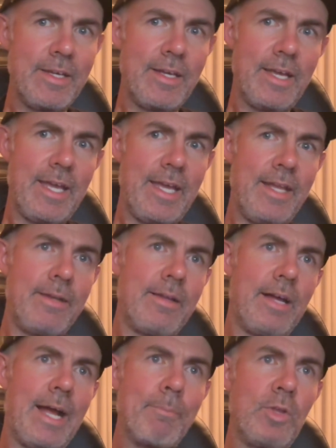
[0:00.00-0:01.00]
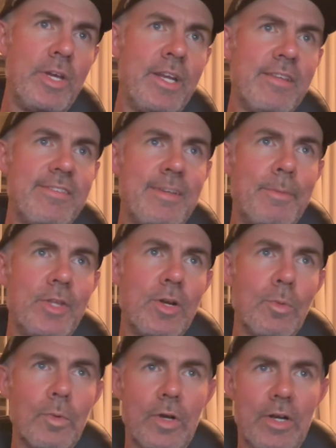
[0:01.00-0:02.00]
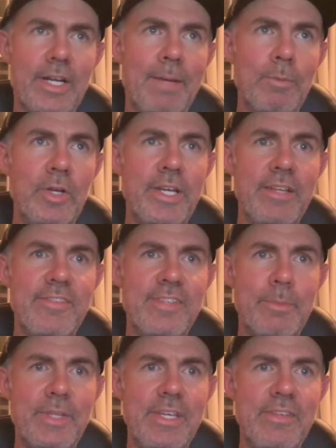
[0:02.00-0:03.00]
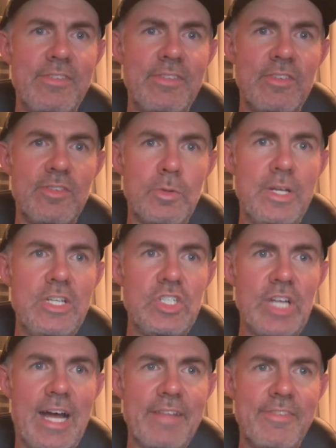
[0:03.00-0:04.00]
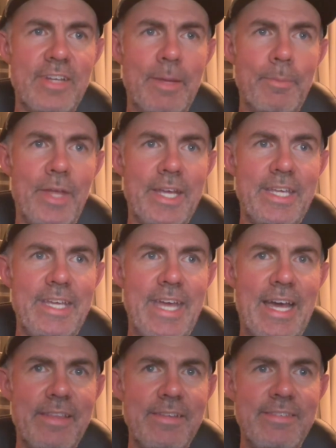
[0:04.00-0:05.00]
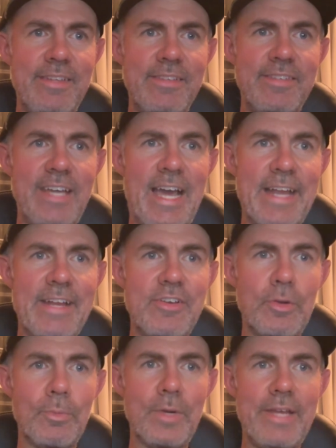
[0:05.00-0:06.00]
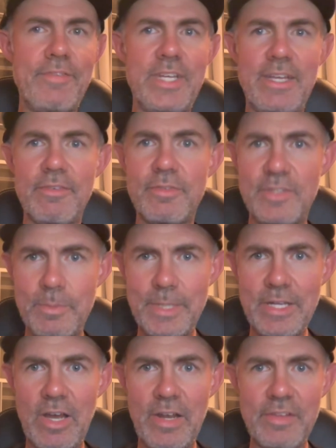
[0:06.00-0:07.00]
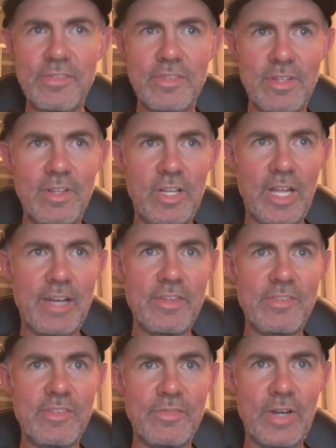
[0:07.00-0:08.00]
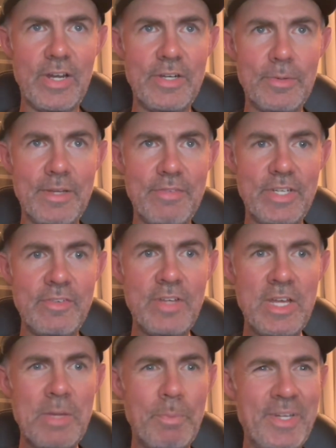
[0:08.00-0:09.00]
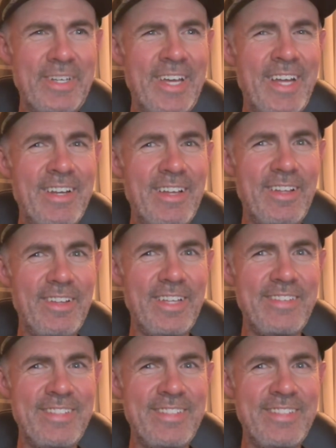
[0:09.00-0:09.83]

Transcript: And I'm looking at some of their work. I'm looking at some of these screenshots, and I'm like, yeah, this is kind of derivative, to be honest. A lot of this is very derivative, but it's